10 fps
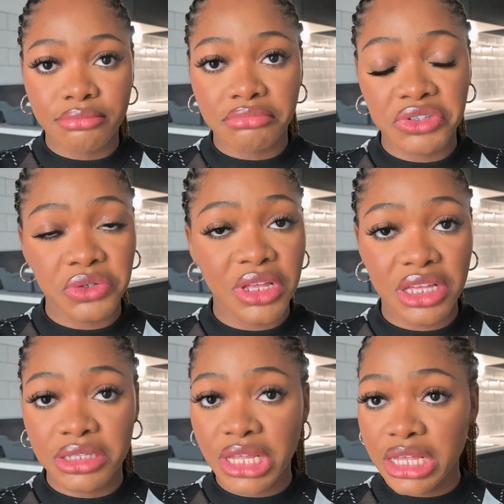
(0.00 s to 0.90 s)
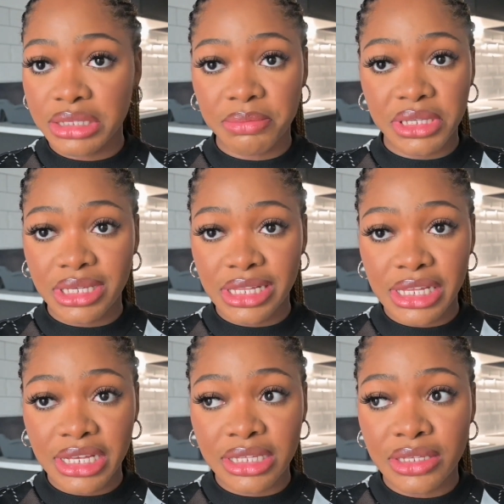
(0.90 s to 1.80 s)
So that's basically
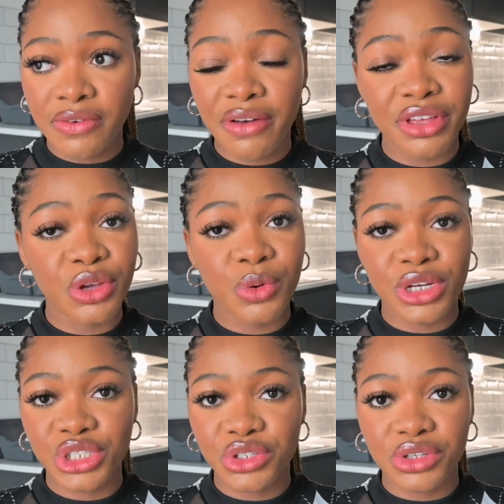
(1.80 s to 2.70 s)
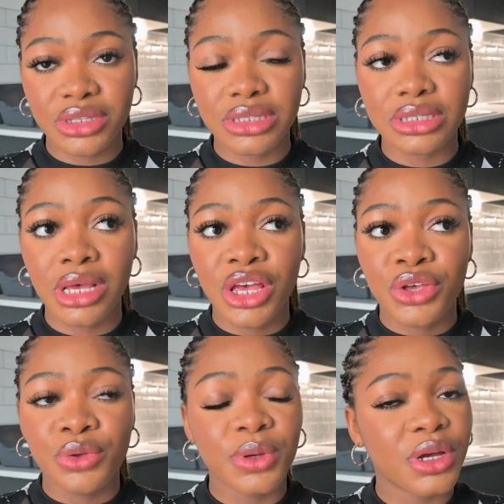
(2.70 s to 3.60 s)
it. If you have any questions,
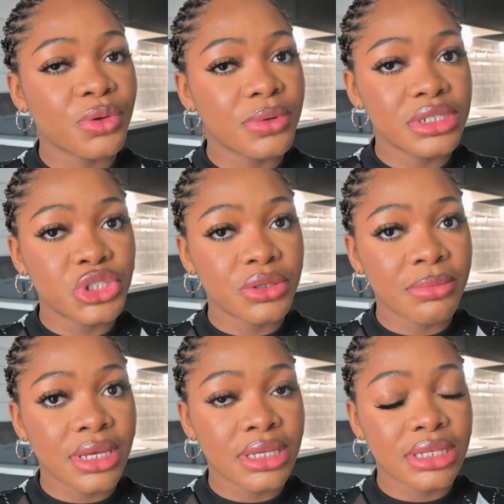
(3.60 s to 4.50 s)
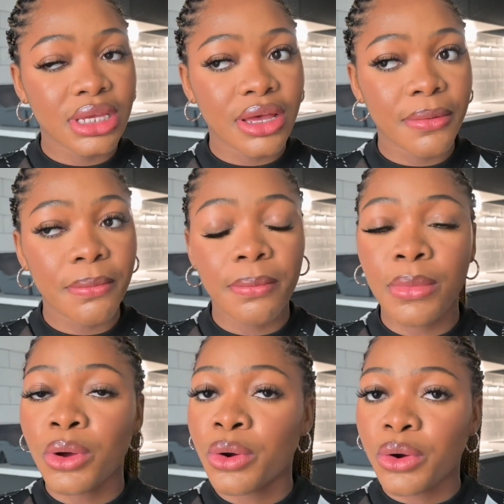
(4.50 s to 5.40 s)
you can always shoot me a DM
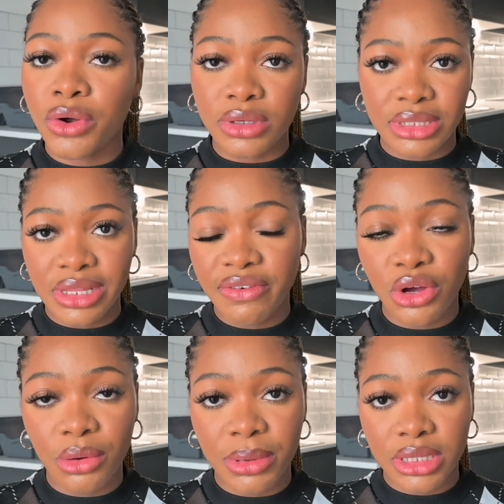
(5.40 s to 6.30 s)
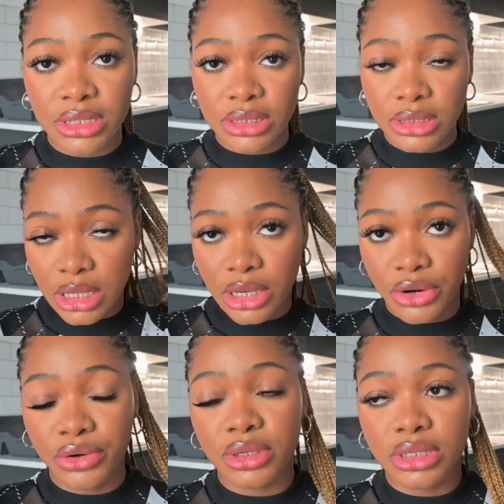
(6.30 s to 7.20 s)
or leave a comment here
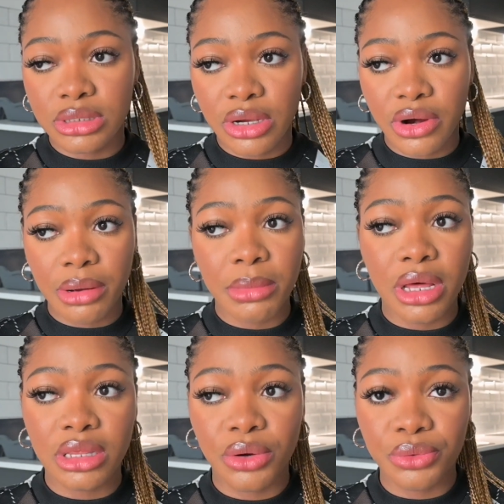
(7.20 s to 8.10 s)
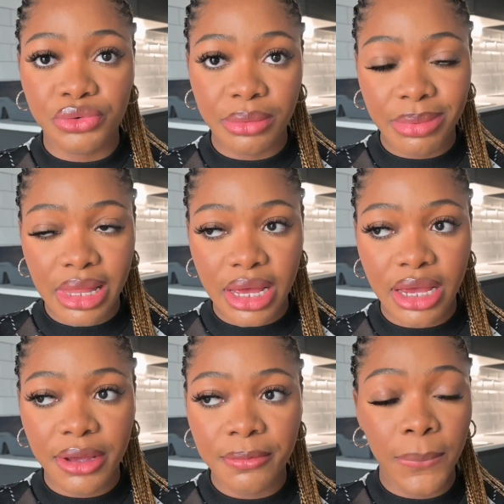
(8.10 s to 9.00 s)
on Instagram and I will
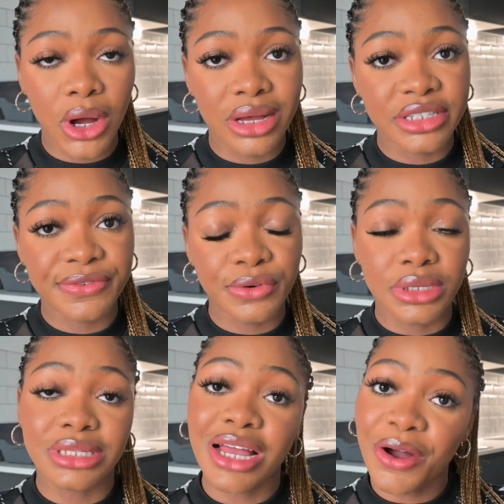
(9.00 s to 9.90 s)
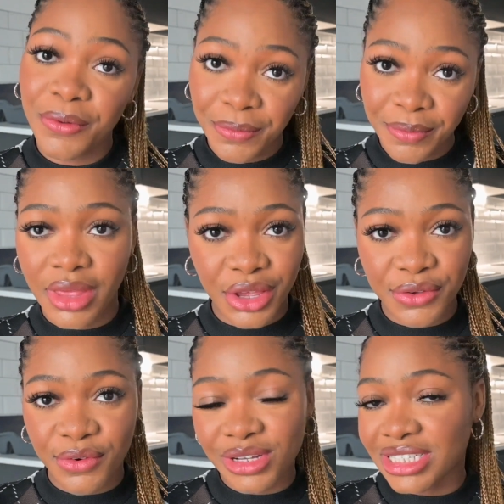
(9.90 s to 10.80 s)
reply. But as for now, thank you
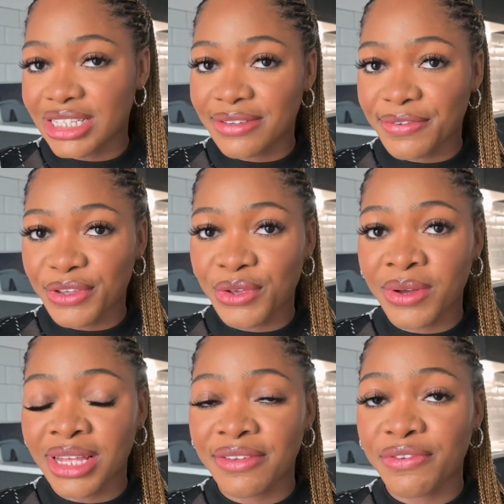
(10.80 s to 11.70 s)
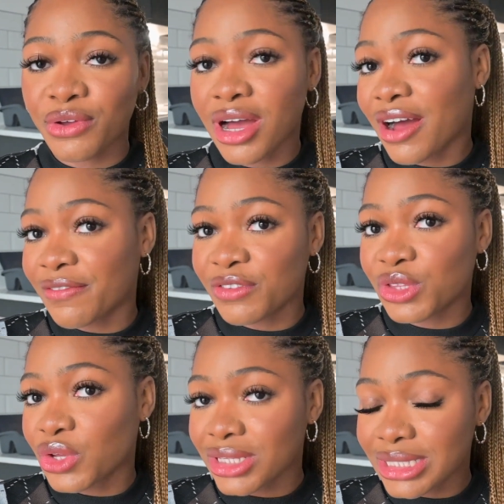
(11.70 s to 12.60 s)
for watching this video, and if you have
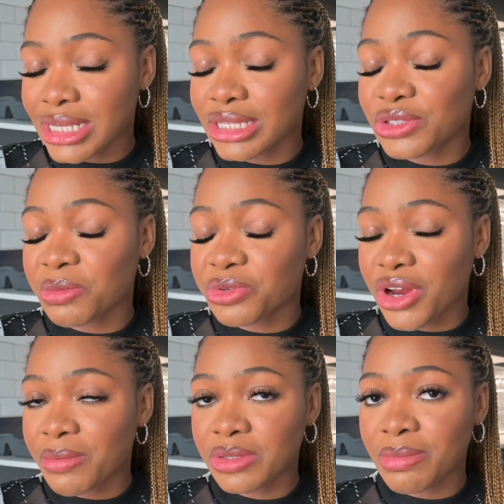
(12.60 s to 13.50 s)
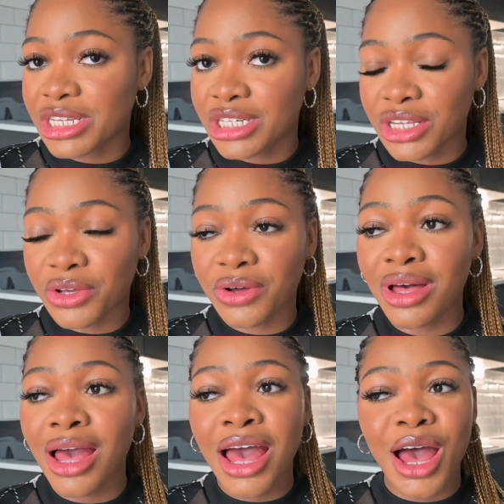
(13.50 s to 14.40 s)
not yet subscribed to my channel,
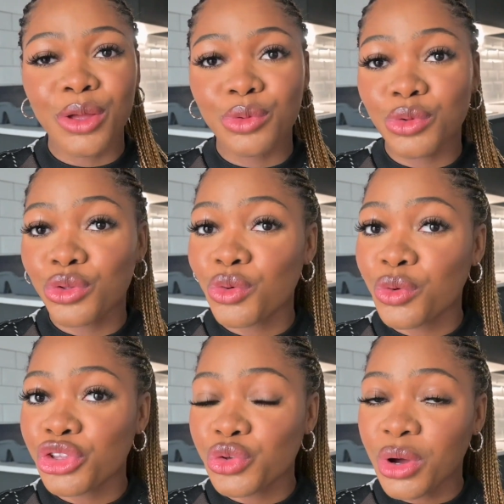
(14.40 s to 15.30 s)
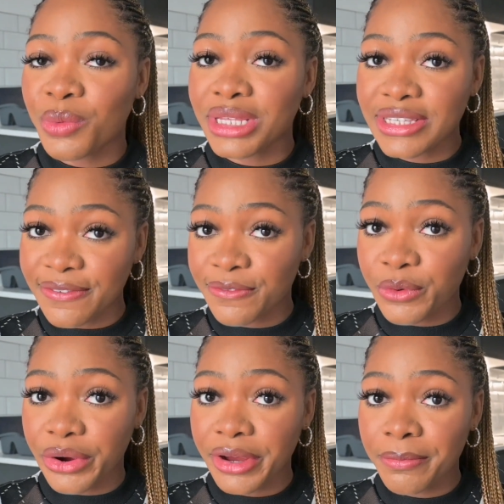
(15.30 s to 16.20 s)
I do not know what you are waiting
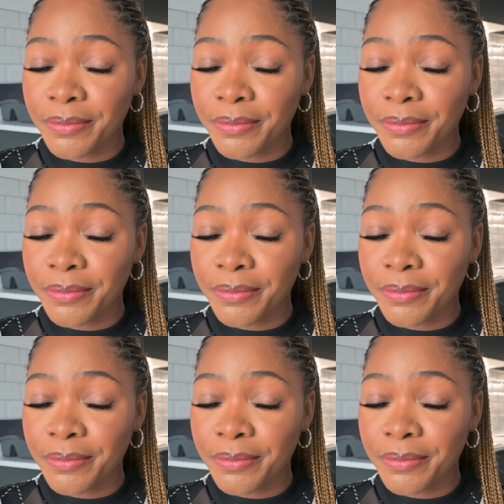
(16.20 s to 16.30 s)
for.